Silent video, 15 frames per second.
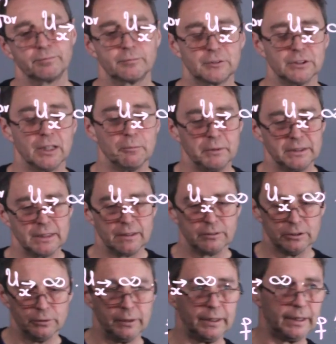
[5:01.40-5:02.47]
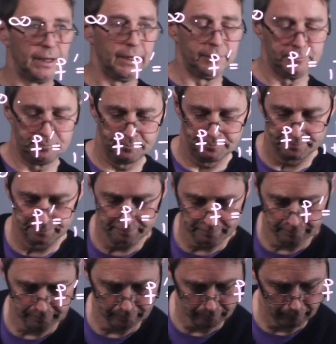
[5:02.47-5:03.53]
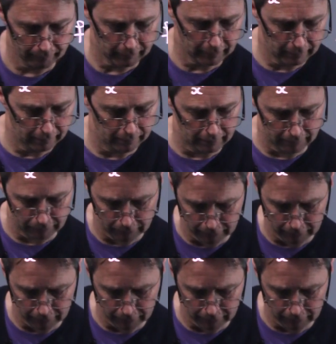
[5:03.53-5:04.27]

So that means I have to do it again. And I have to